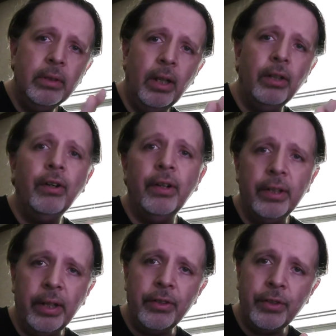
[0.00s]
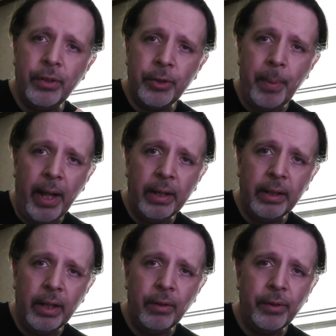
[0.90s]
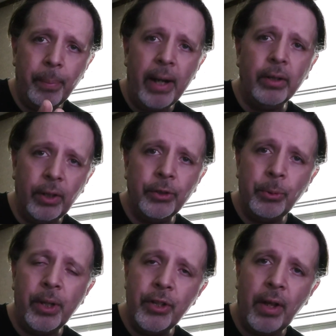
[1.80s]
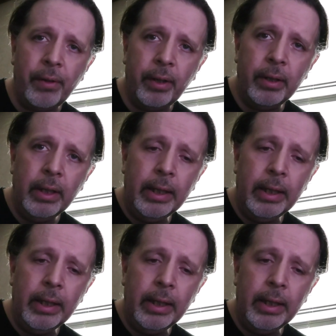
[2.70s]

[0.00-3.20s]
concurrently, so to speak. You know, they're parallel to each other.